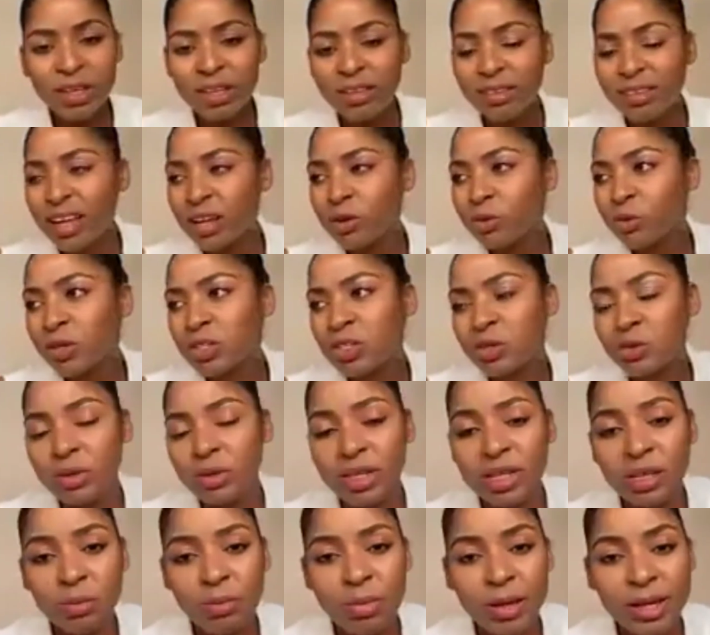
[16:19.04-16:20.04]
For me, that
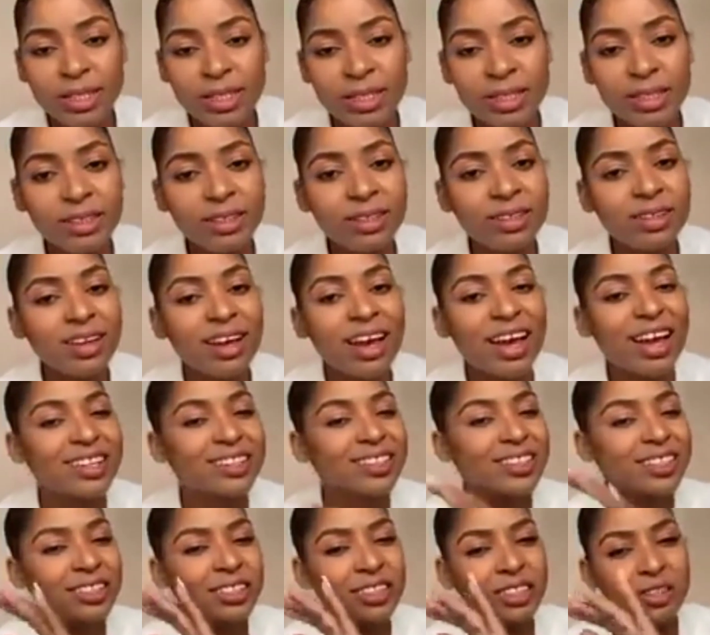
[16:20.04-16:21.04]
was really petty.
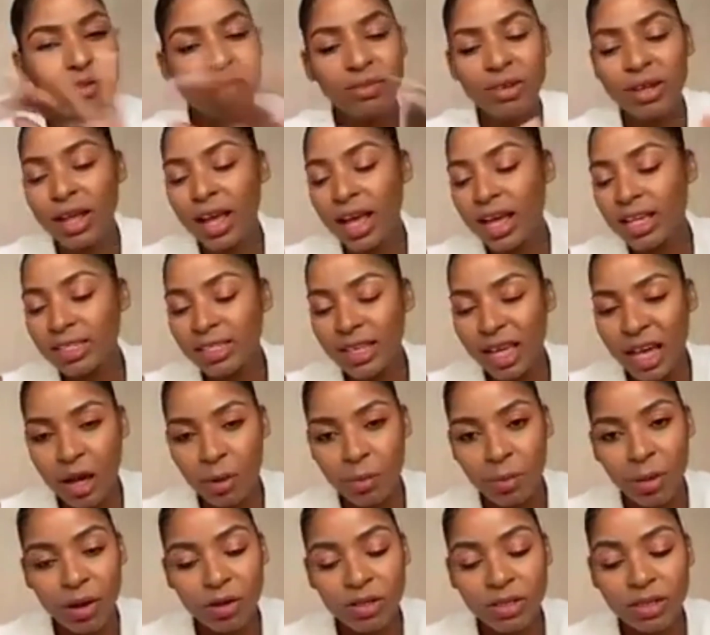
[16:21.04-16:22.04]
I didn't even
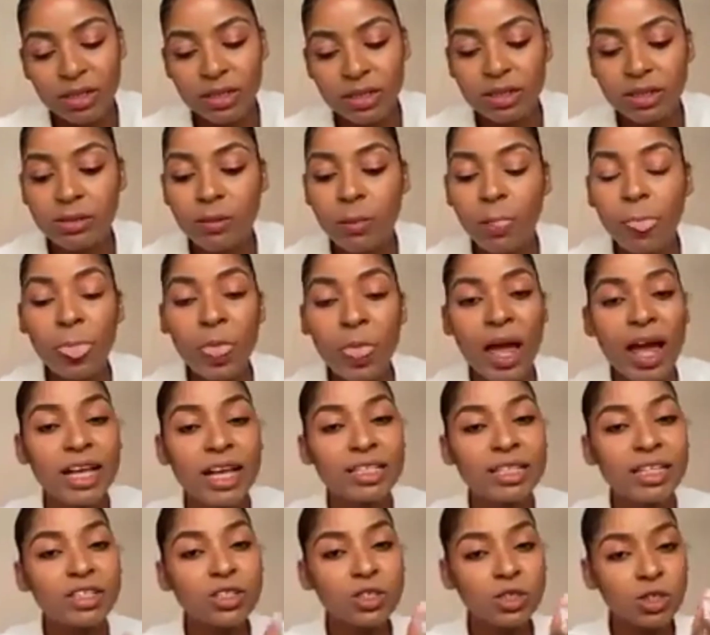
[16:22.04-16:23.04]
ask her about it.
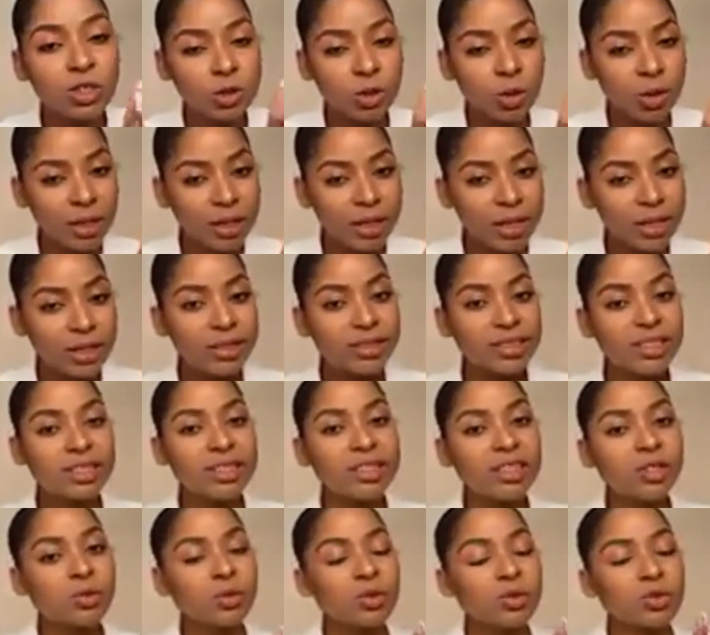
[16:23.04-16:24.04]
I just
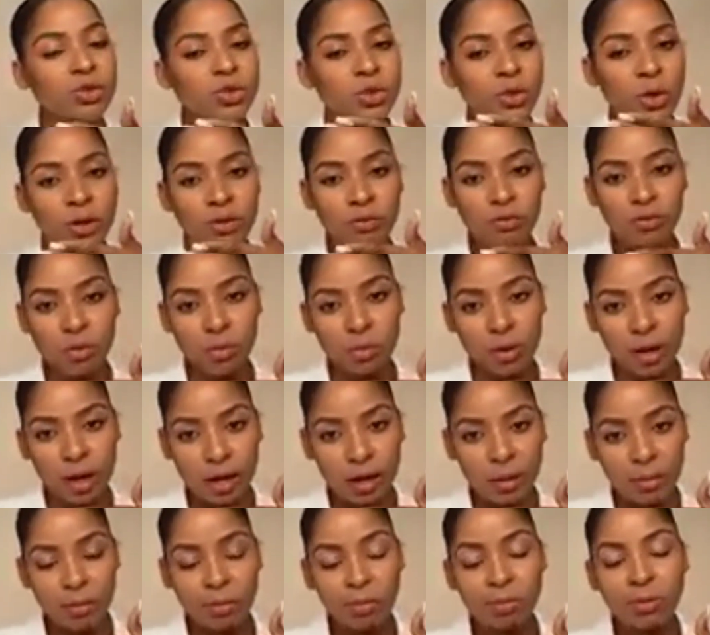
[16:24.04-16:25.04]
slowly started withdrawing
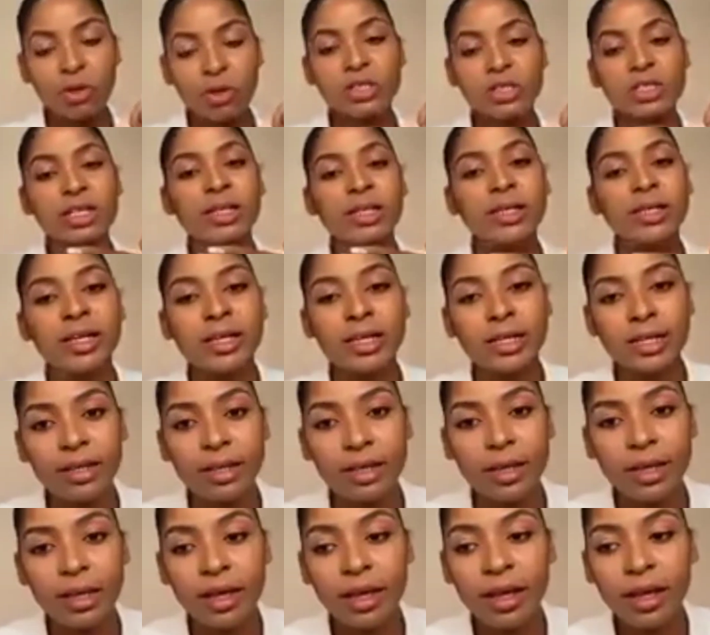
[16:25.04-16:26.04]
from her because
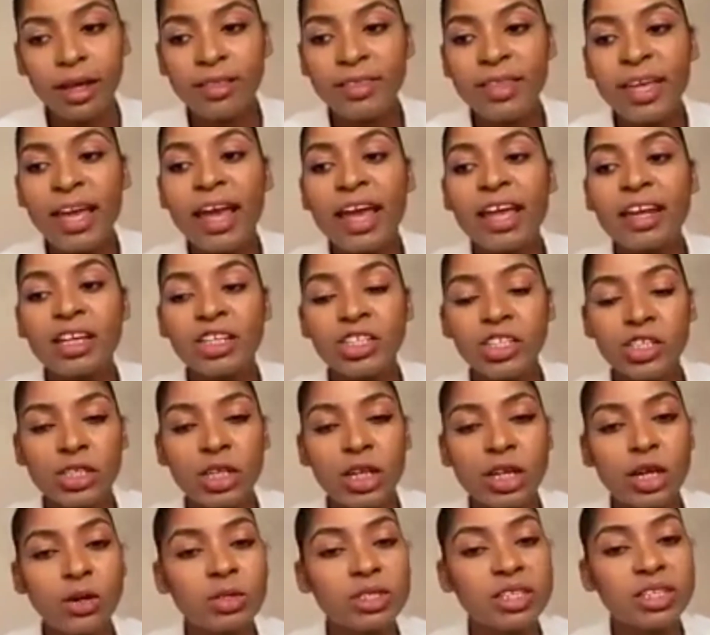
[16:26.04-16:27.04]
clearly the
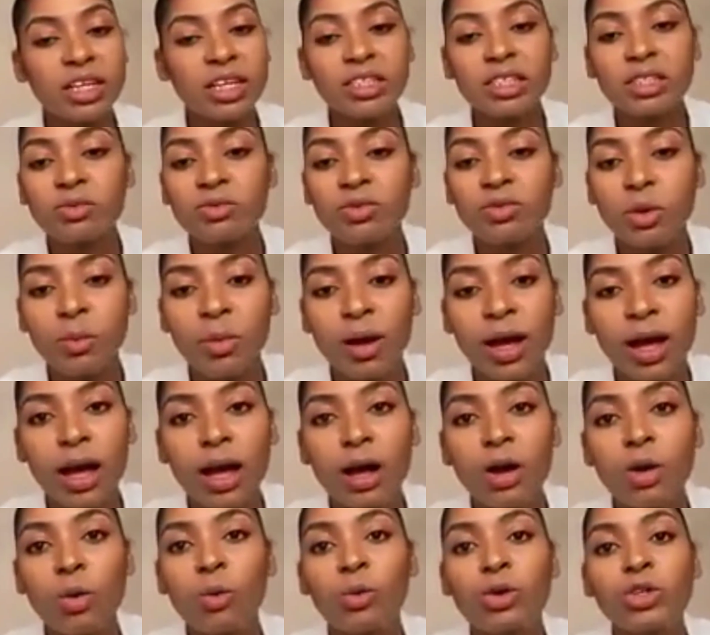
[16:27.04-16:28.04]
energy that I was getting
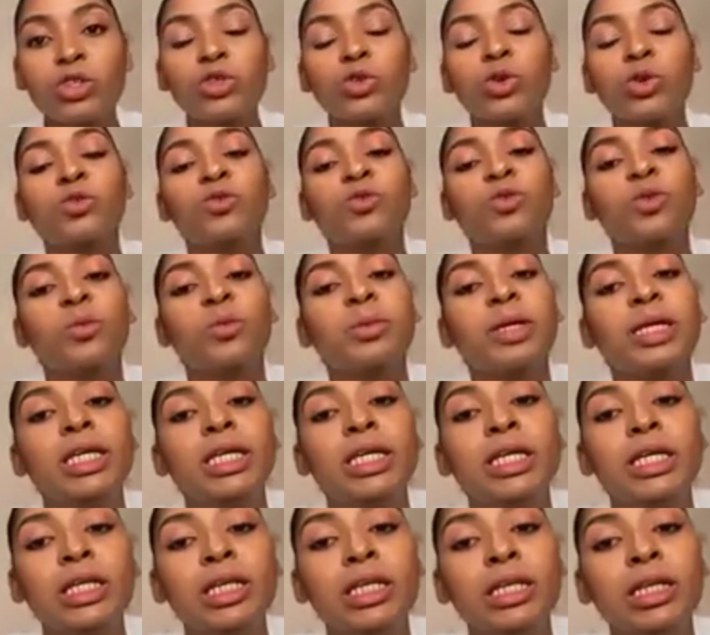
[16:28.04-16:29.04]
from her was not for
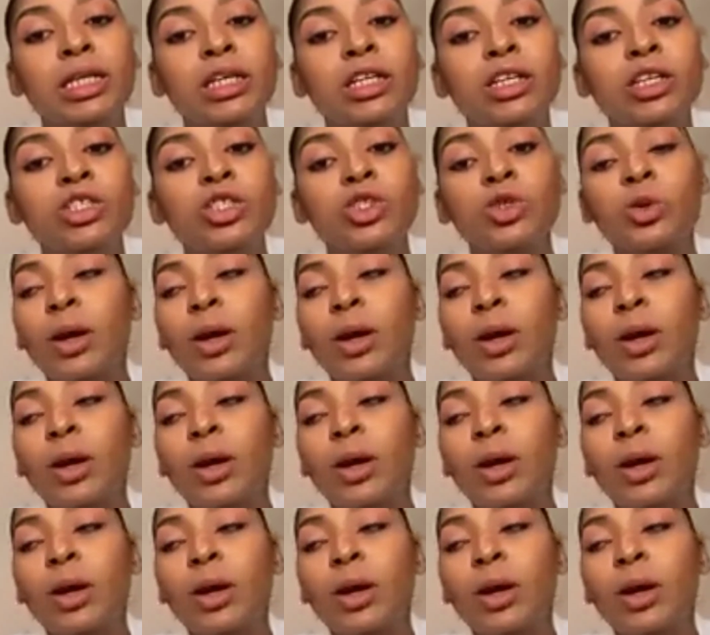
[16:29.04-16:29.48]
me.